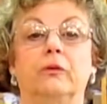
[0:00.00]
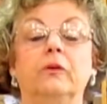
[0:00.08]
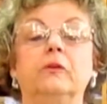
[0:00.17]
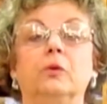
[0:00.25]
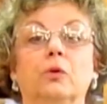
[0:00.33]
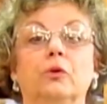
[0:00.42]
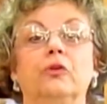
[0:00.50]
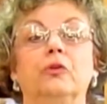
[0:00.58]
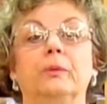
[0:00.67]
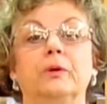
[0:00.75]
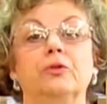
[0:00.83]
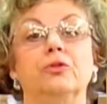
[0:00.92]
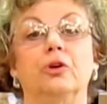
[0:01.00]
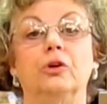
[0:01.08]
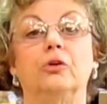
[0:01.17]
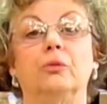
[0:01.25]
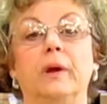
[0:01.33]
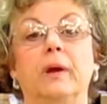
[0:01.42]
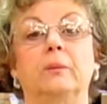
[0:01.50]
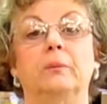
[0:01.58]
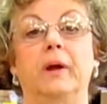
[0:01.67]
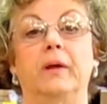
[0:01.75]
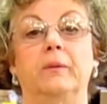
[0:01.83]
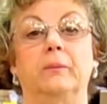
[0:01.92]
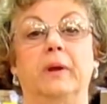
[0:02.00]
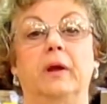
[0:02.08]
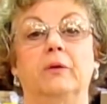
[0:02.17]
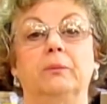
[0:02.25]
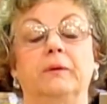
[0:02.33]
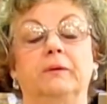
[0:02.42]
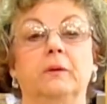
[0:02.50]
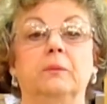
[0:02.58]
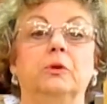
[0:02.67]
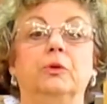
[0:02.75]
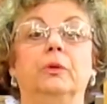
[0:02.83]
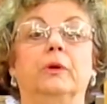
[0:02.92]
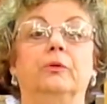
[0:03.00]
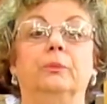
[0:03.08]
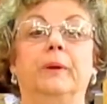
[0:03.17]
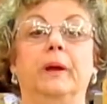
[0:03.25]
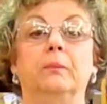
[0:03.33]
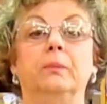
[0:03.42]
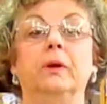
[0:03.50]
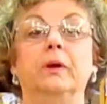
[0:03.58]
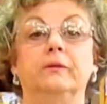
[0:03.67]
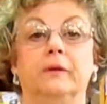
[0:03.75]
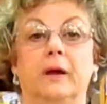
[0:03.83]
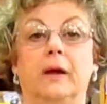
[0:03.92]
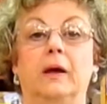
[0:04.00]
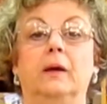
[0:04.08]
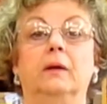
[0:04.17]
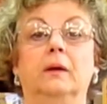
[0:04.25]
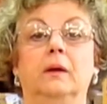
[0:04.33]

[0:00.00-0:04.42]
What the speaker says: This horse has been jerked around by the mouth by some 200-pound plus guy,